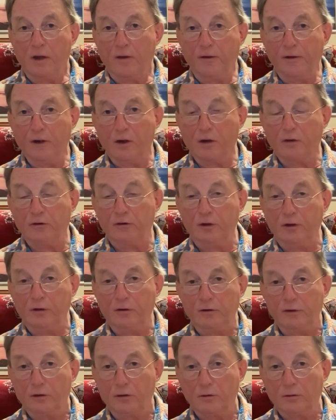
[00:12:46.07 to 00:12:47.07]
The
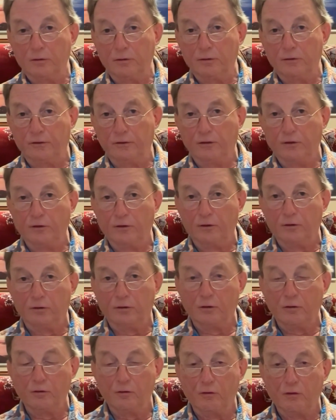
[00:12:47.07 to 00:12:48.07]
arterioles that
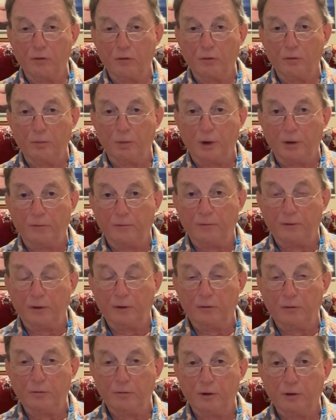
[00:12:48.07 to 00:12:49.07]
control blood
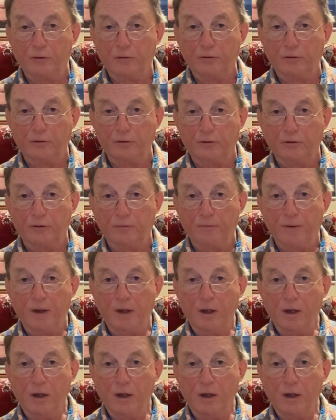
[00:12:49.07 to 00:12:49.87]
flow to muscles